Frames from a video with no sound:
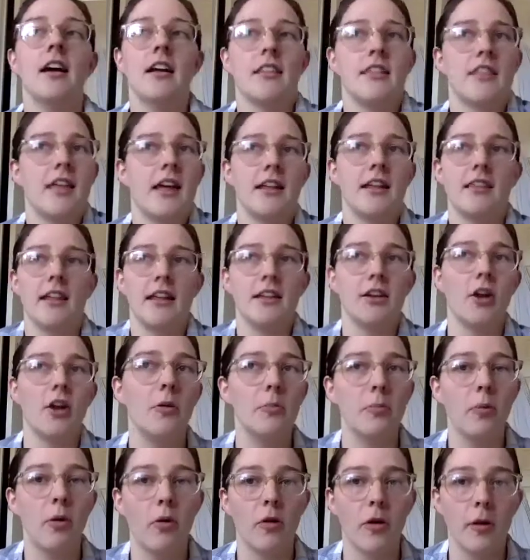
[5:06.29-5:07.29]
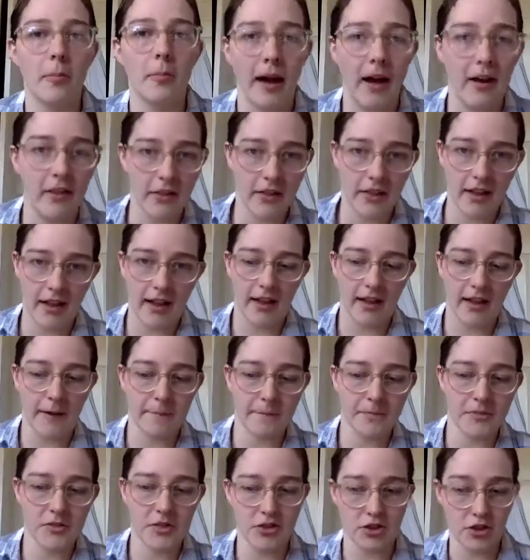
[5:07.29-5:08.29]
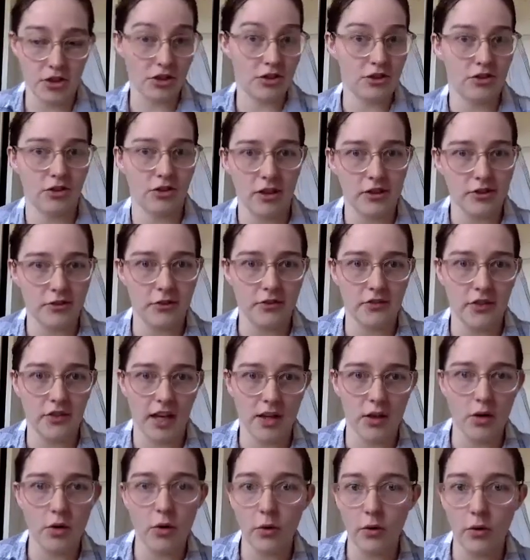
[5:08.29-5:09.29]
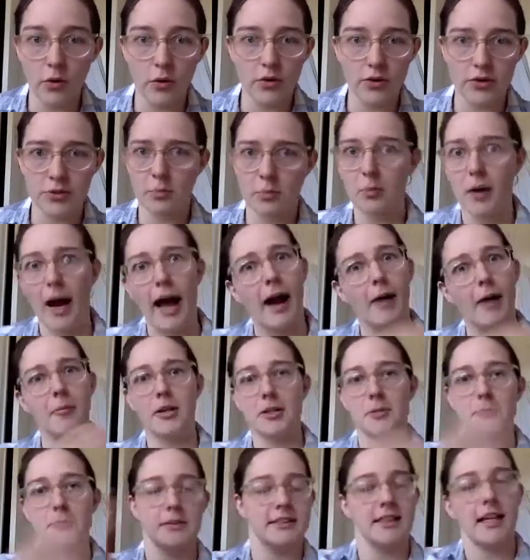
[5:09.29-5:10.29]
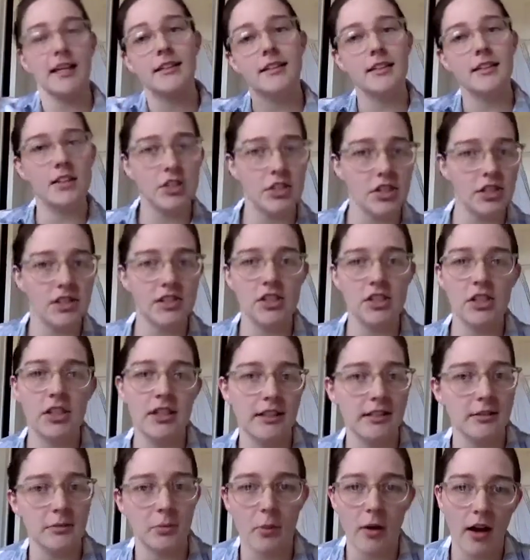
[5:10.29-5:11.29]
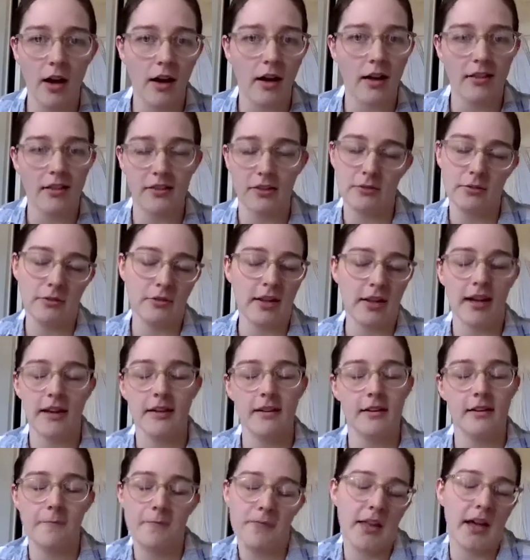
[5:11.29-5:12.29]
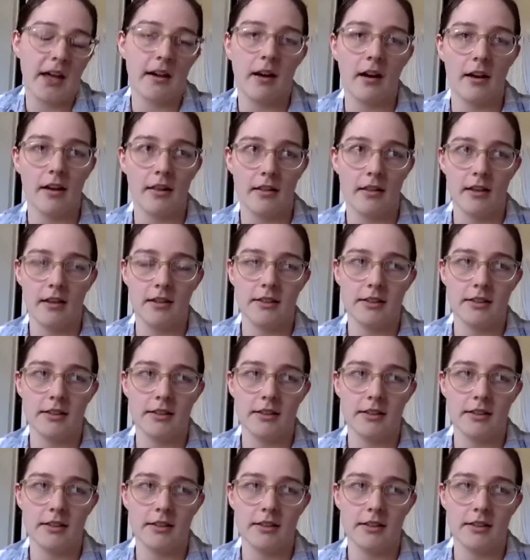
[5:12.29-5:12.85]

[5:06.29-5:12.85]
They know more about the structure of their course, how much percentage each year is worth, and all that kind of thing.